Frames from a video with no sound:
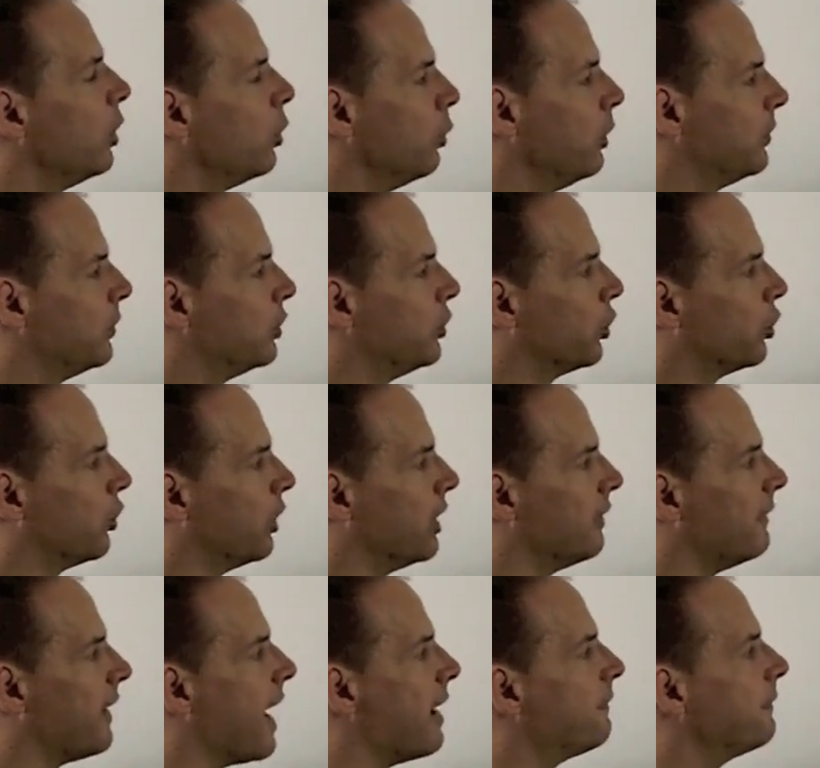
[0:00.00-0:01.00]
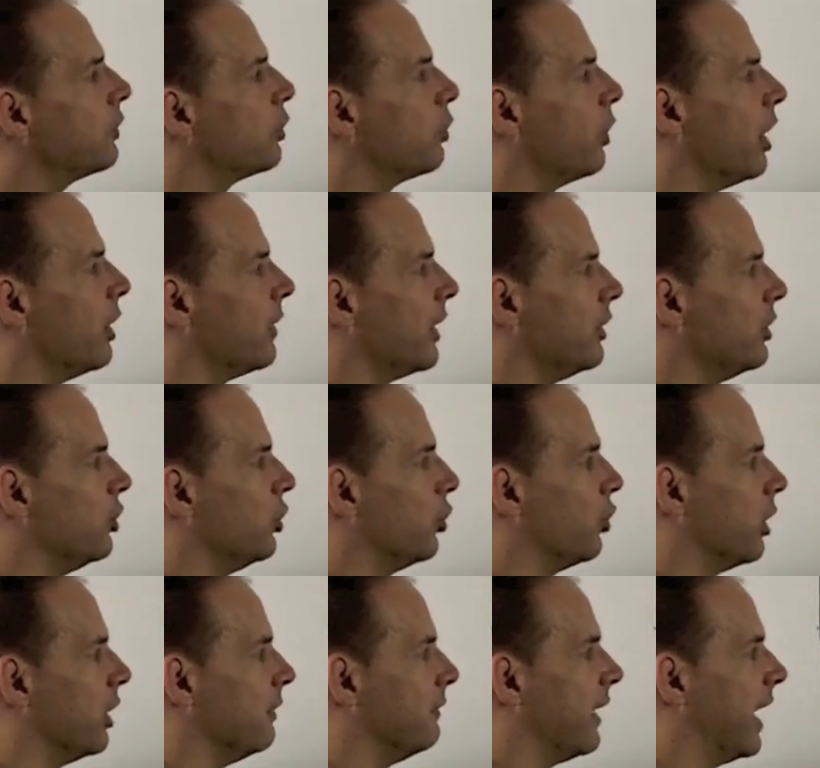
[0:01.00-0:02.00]
with the degree of f greater than the
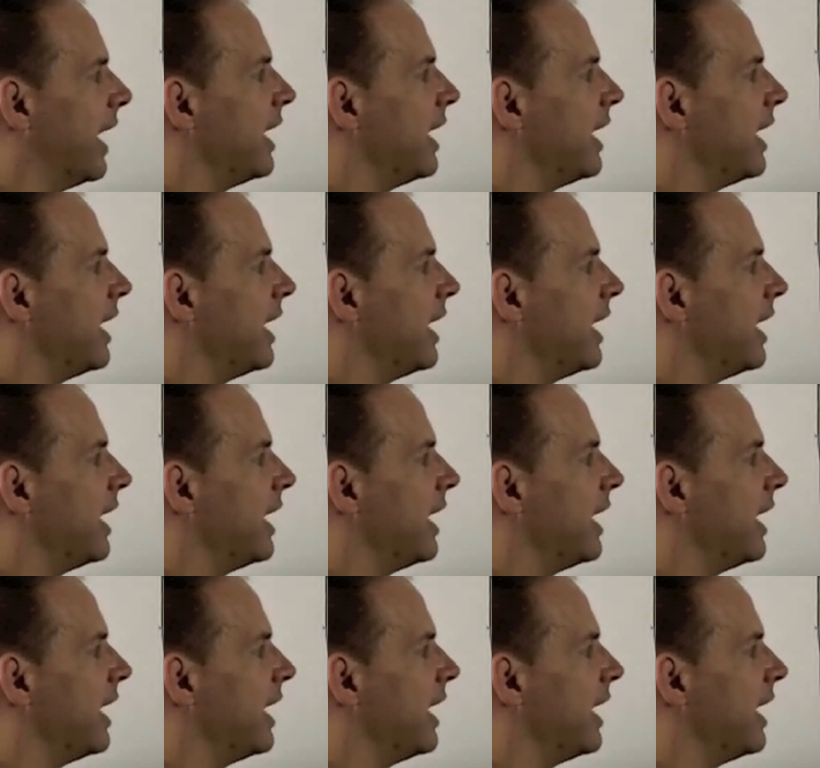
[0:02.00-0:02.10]
degree of